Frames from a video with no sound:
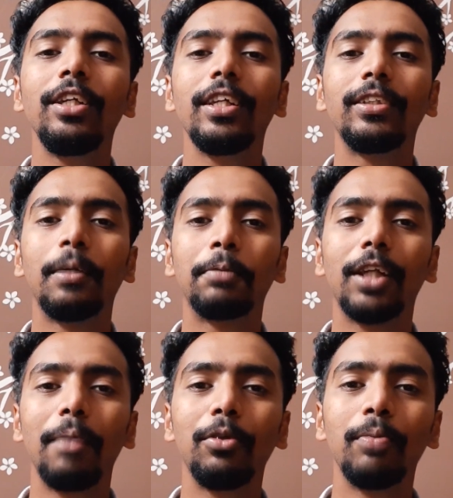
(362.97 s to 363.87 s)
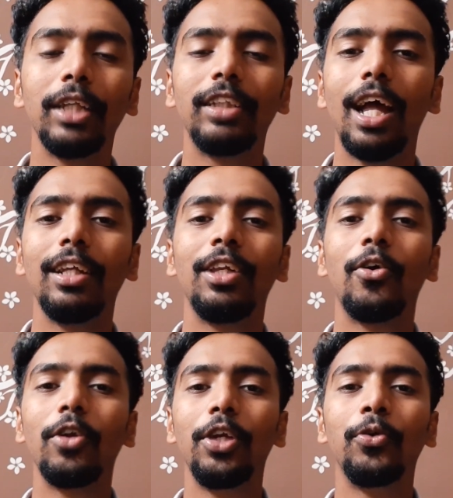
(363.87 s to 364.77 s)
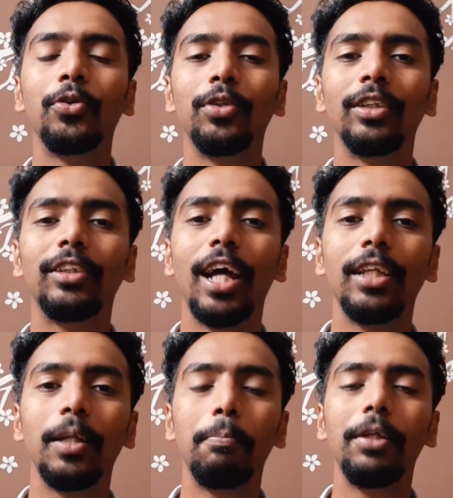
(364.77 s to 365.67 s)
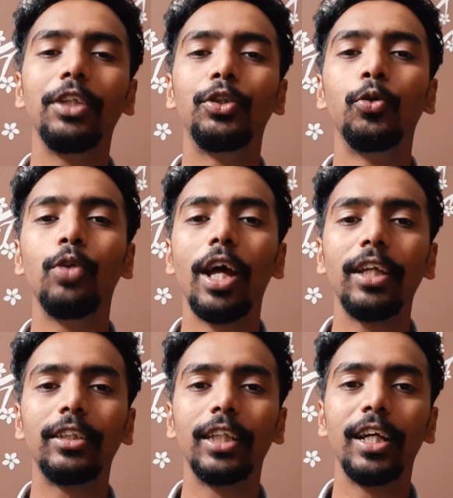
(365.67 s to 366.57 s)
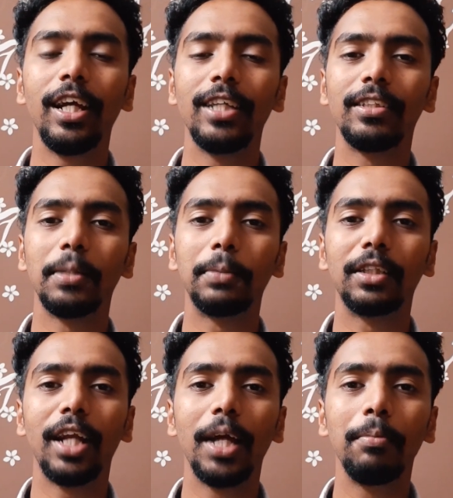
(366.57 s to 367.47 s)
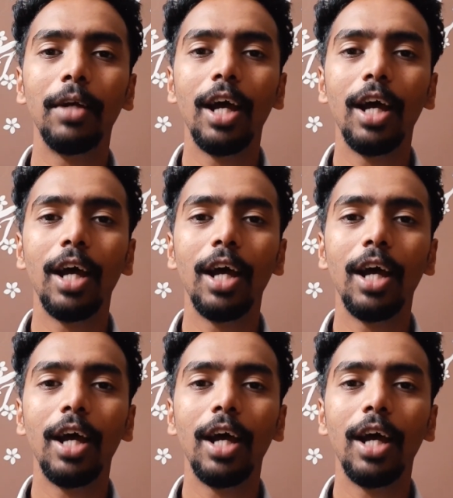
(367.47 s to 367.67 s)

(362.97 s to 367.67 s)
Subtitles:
yet subscribed to my channel or new to this channel, please do like, share and subscribe.